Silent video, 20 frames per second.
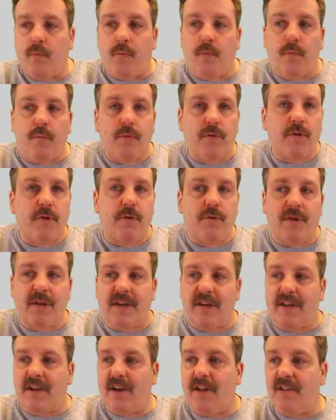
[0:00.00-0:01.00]
You can
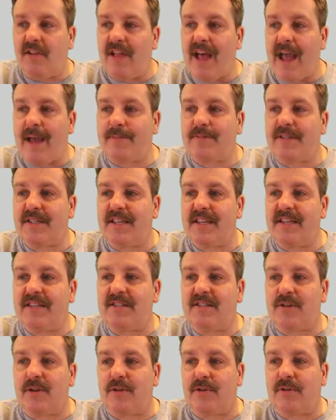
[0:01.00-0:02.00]
collapse these
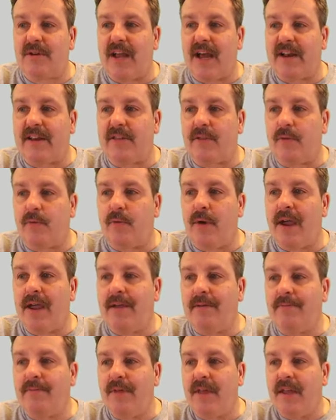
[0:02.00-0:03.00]
so they're not in the way.